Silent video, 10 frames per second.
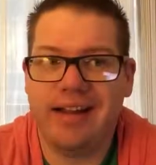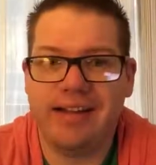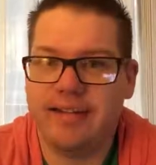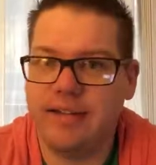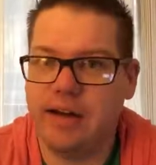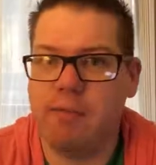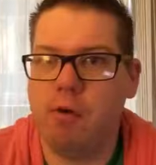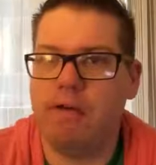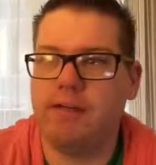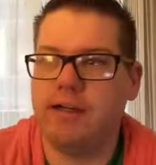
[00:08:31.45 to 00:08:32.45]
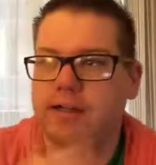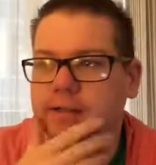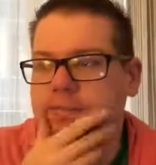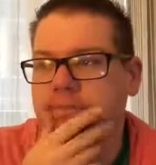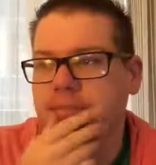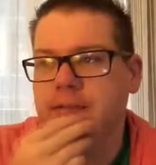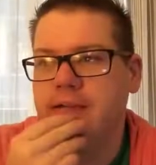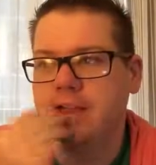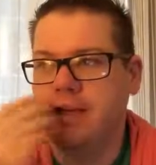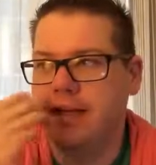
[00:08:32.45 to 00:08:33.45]
That's more of a,
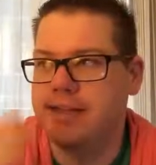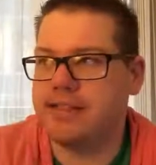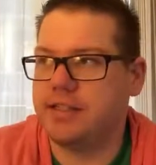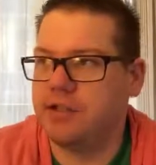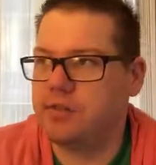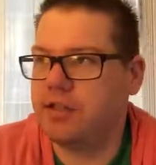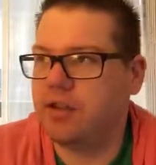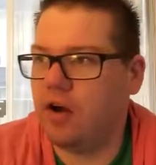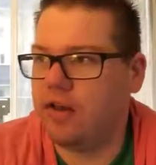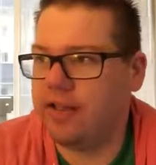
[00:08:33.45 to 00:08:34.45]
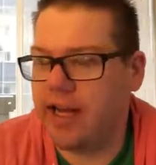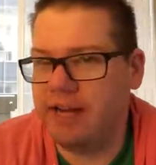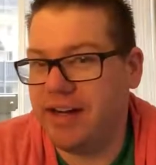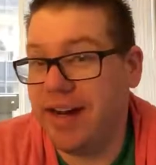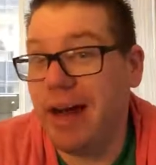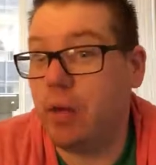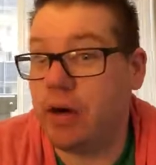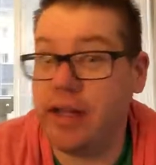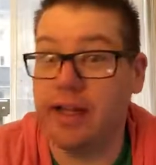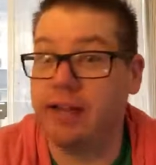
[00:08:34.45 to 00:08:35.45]
I guess you would call it kind of a
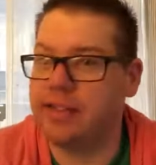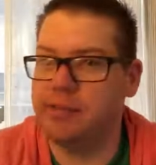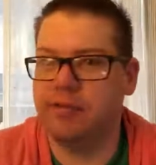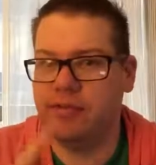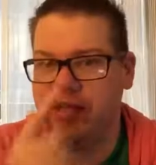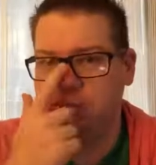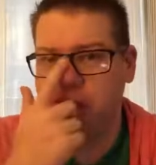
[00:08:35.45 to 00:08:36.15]
networking type of thing.